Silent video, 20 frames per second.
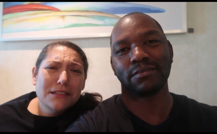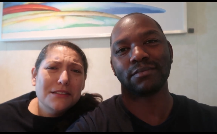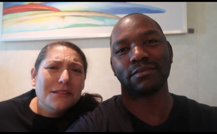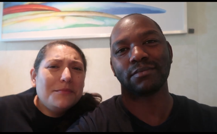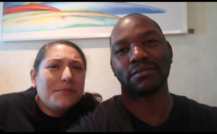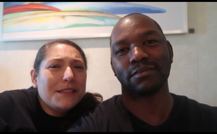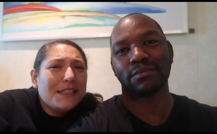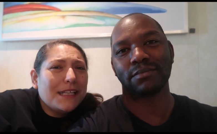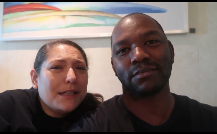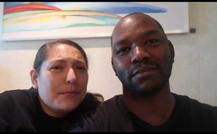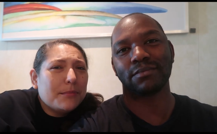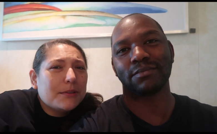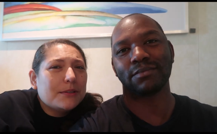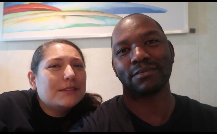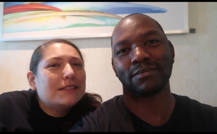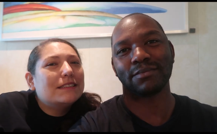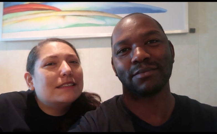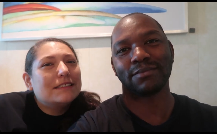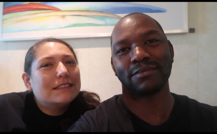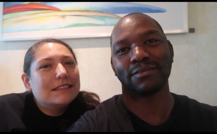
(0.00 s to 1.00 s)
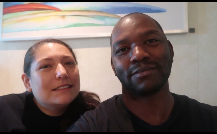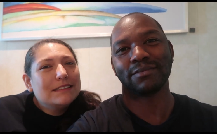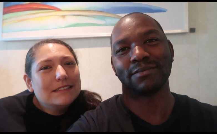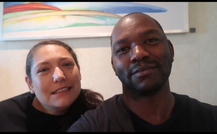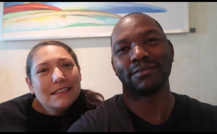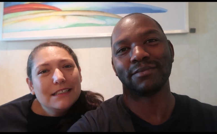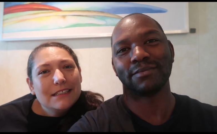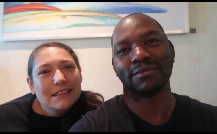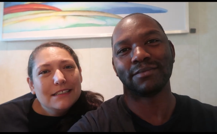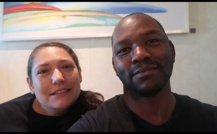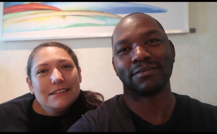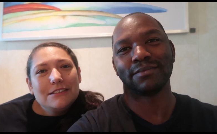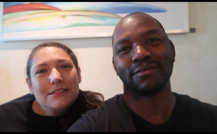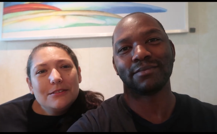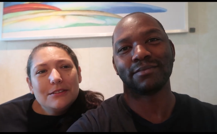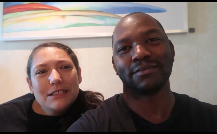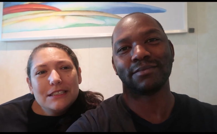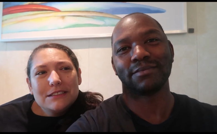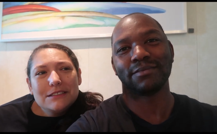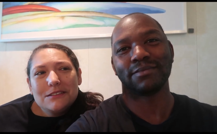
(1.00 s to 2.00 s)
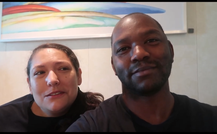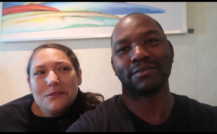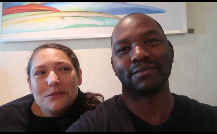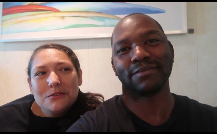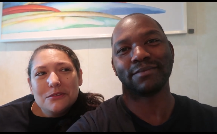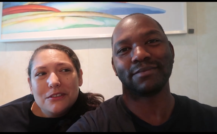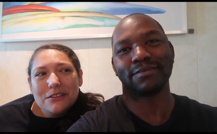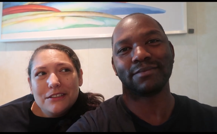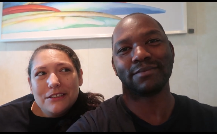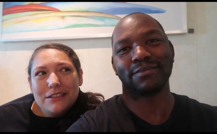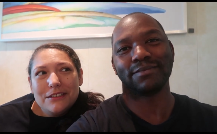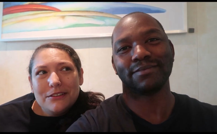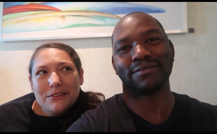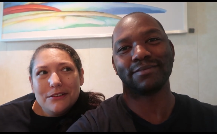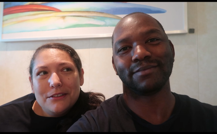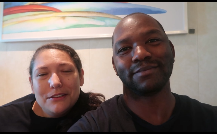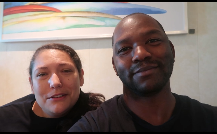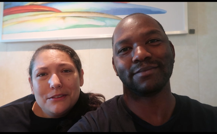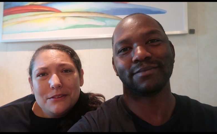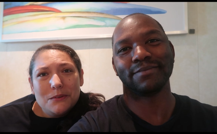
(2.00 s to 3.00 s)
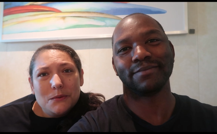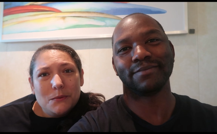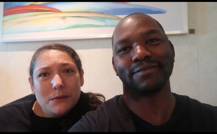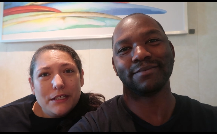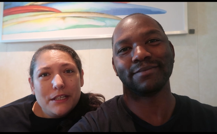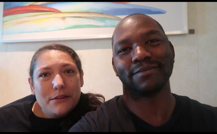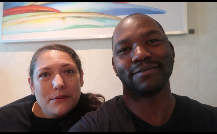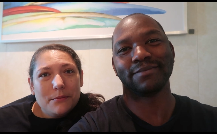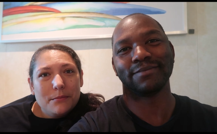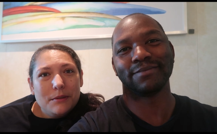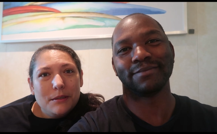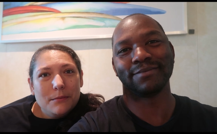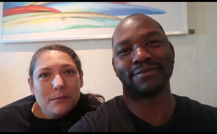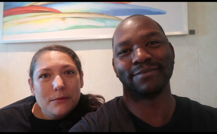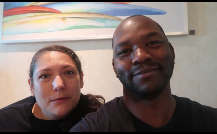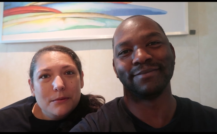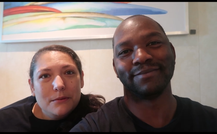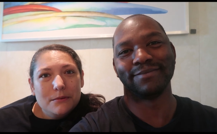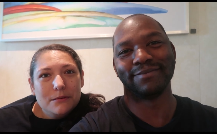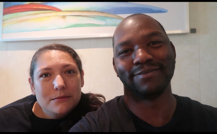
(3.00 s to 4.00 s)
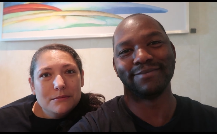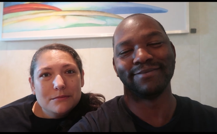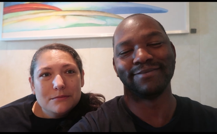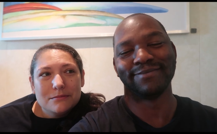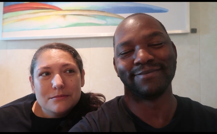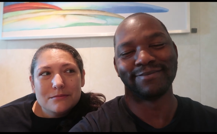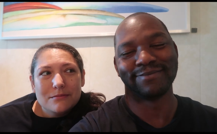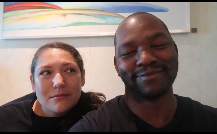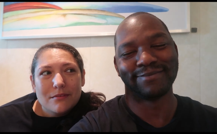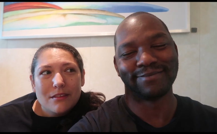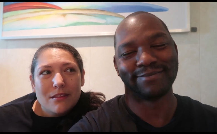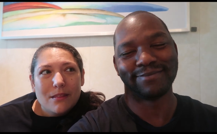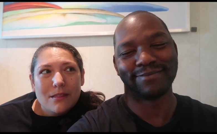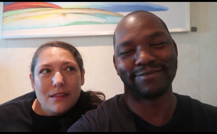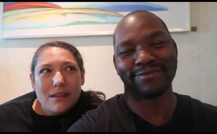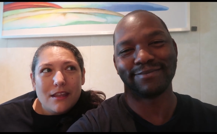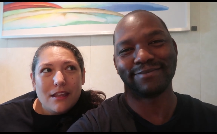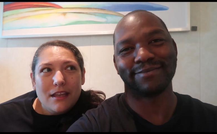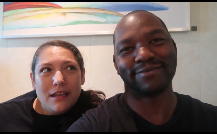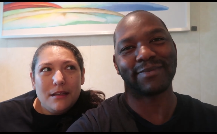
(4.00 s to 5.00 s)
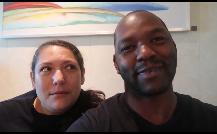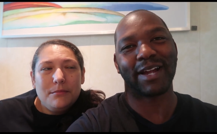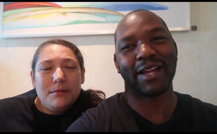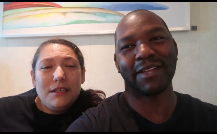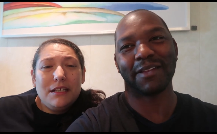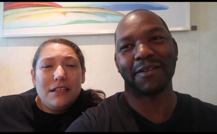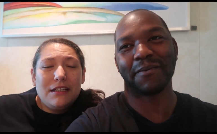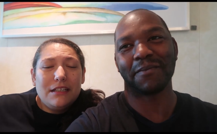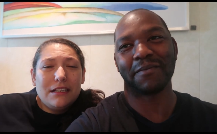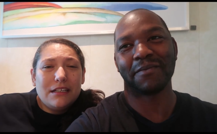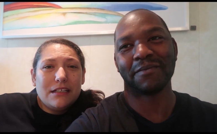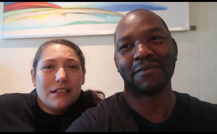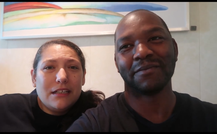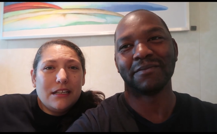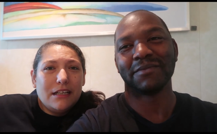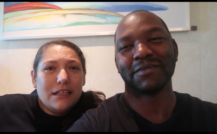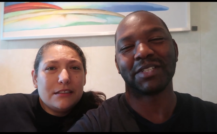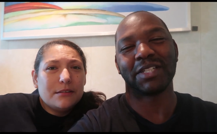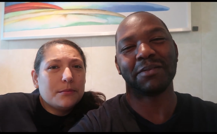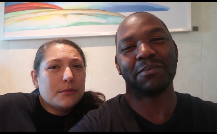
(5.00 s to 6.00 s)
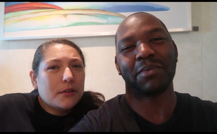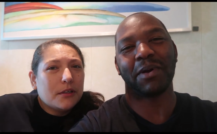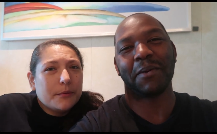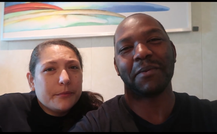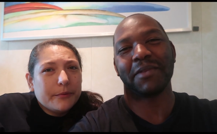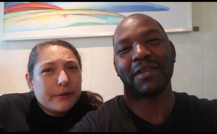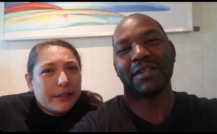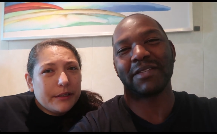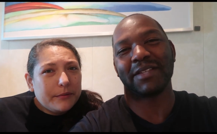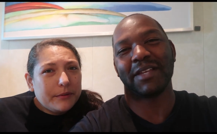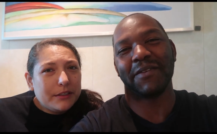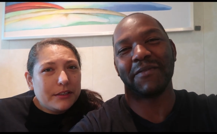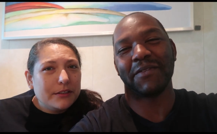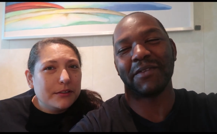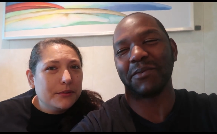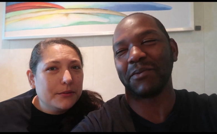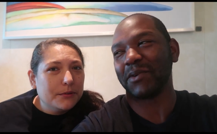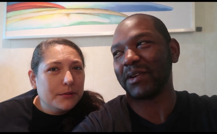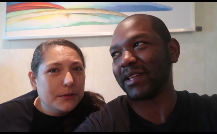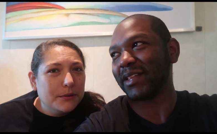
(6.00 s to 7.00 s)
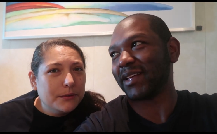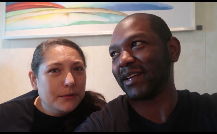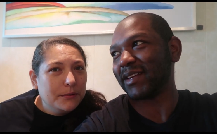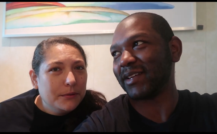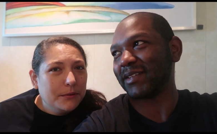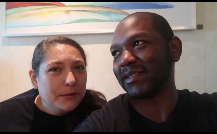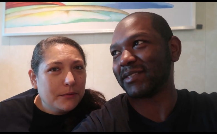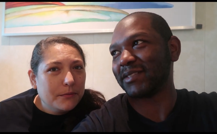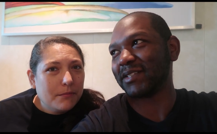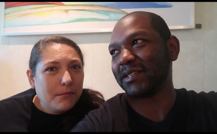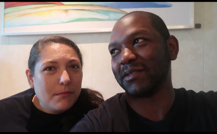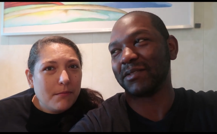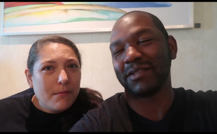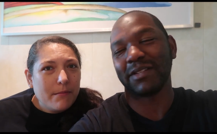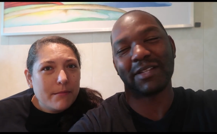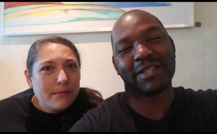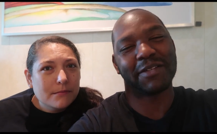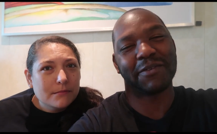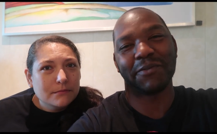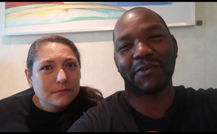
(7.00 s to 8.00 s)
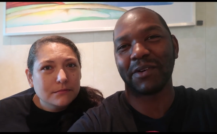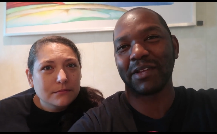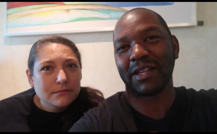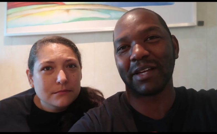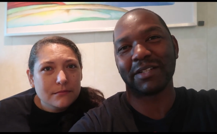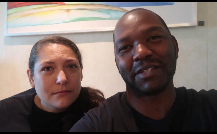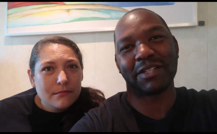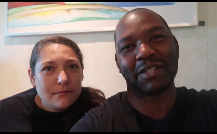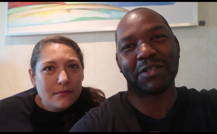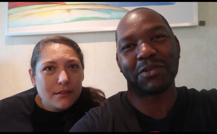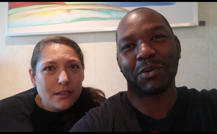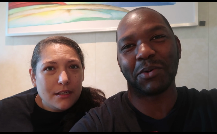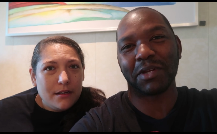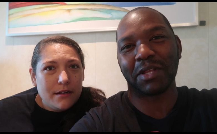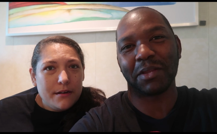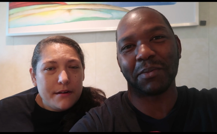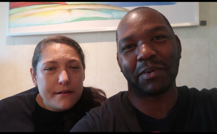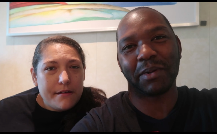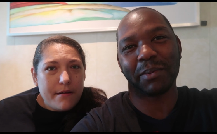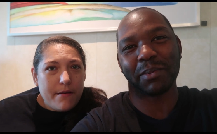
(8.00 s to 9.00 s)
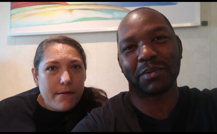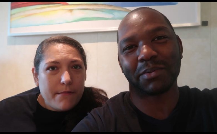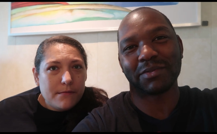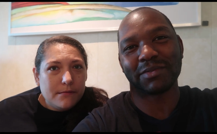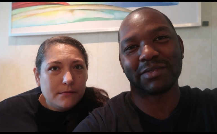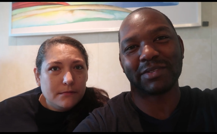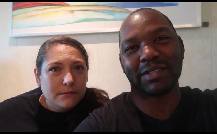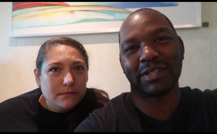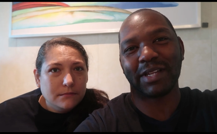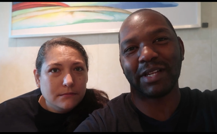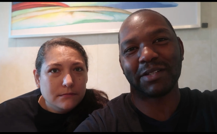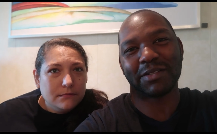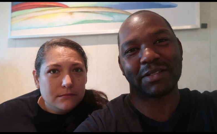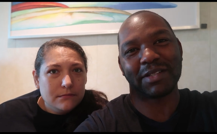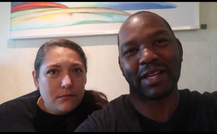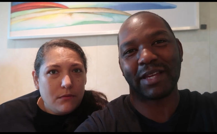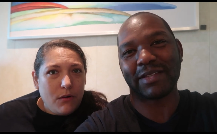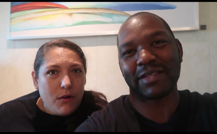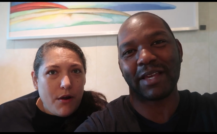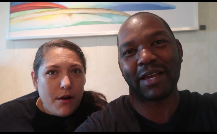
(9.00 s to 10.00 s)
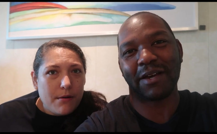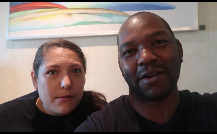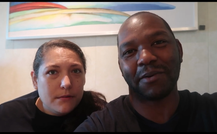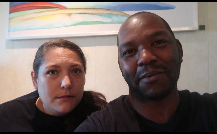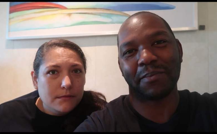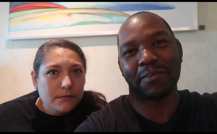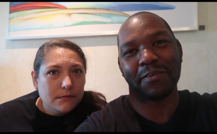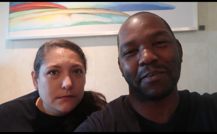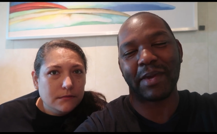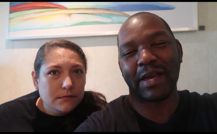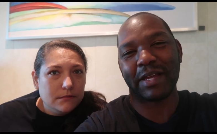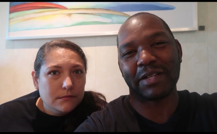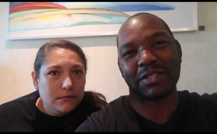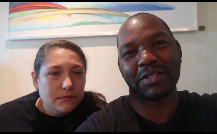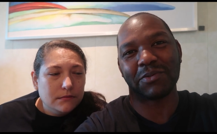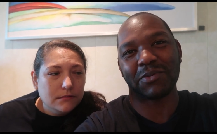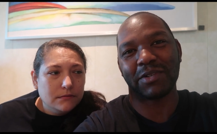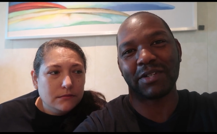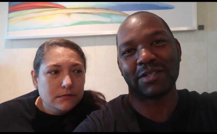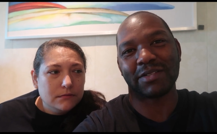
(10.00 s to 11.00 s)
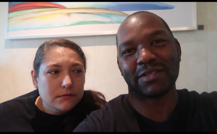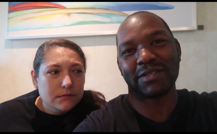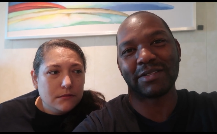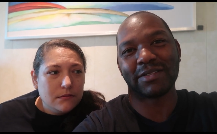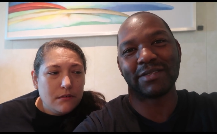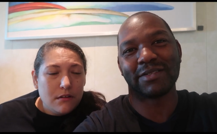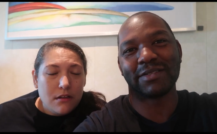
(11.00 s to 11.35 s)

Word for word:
Speaker 1: don't be that person. Don't get so drunk that you're going to annoy other people and be
Speaker 2: inappropriate with the crew. She doesn't even realize she annoyed other people. That's how bad she was.